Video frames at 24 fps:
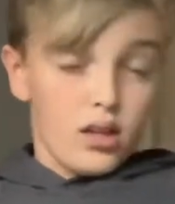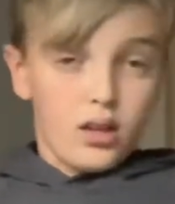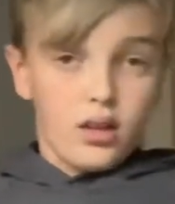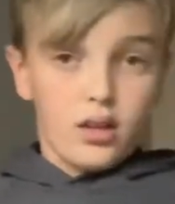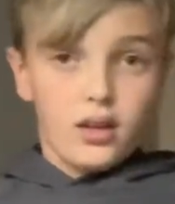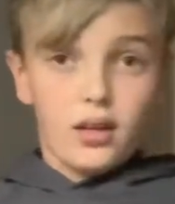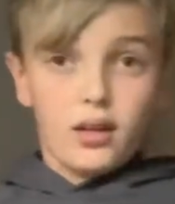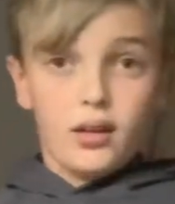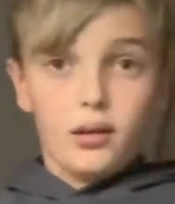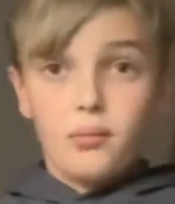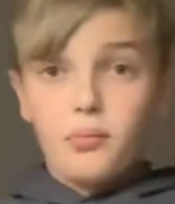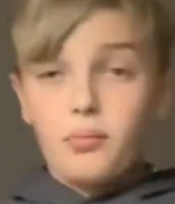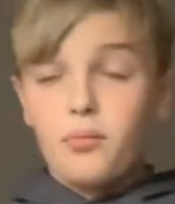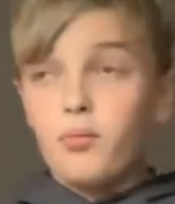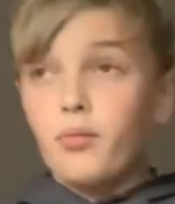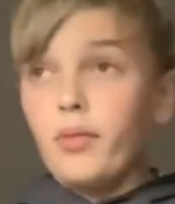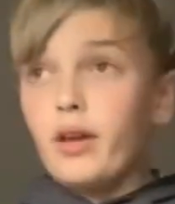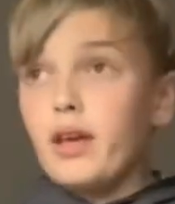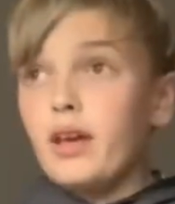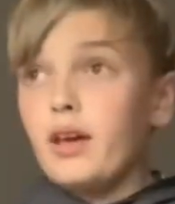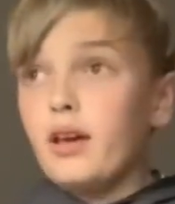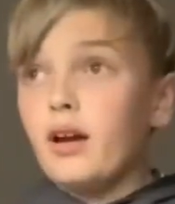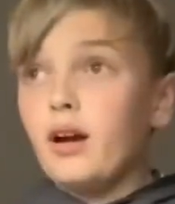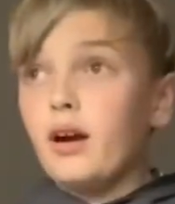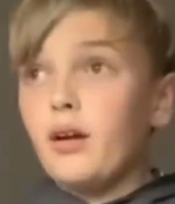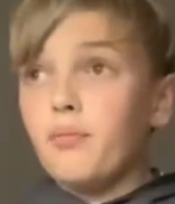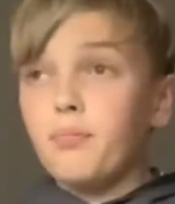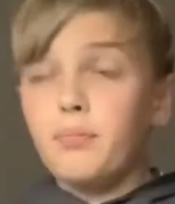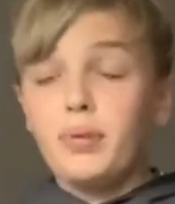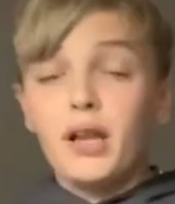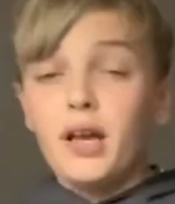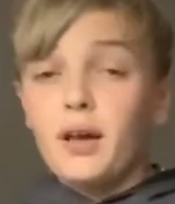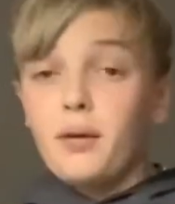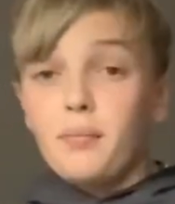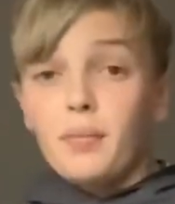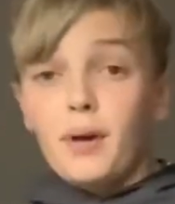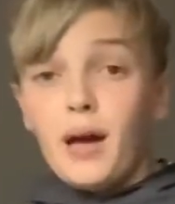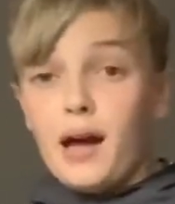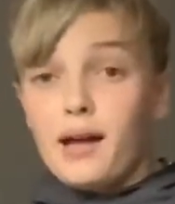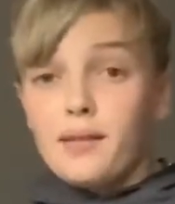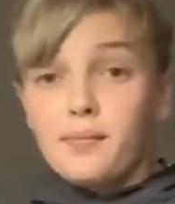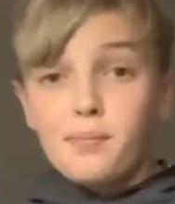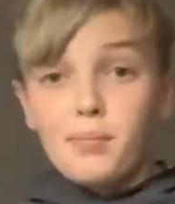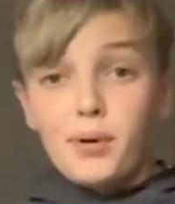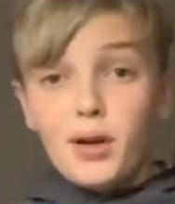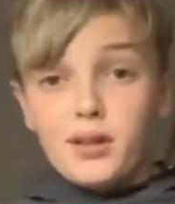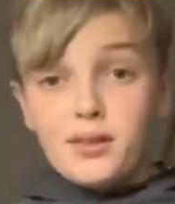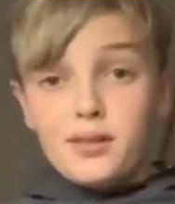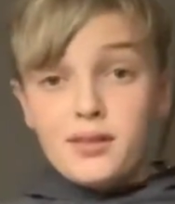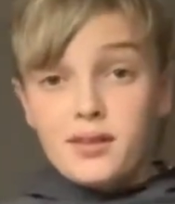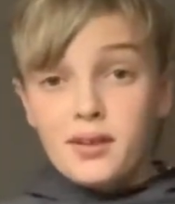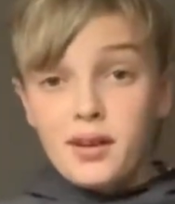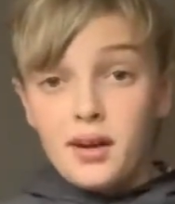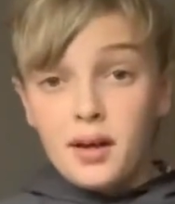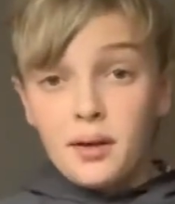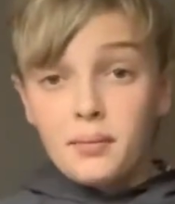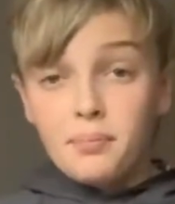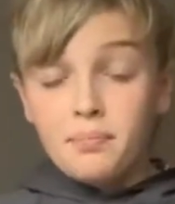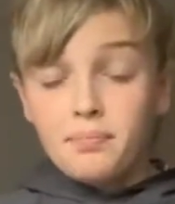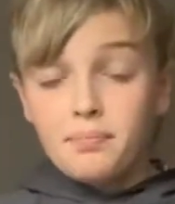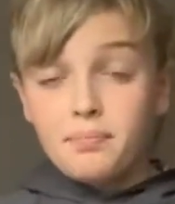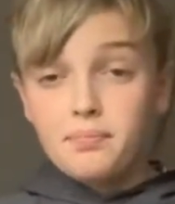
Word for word: um, we are playing bad, but um,